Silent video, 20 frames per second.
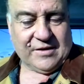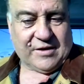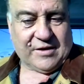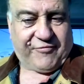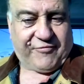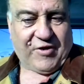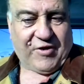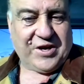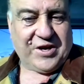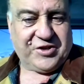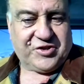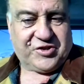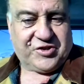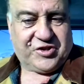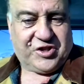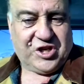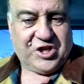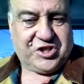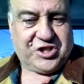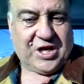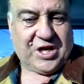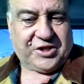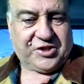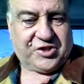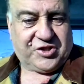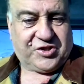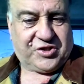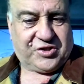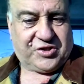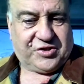the French, the
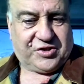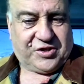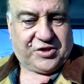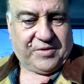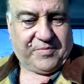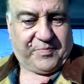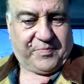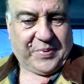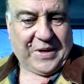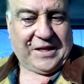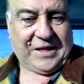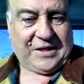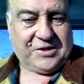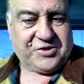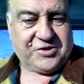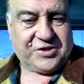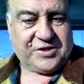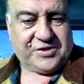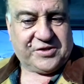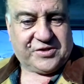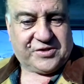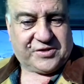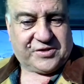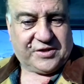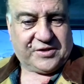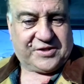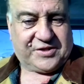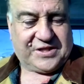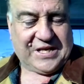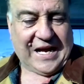Dutch, the Belgians,
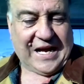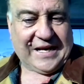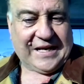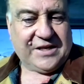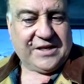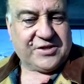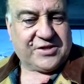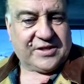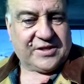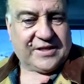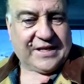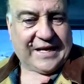the Danes,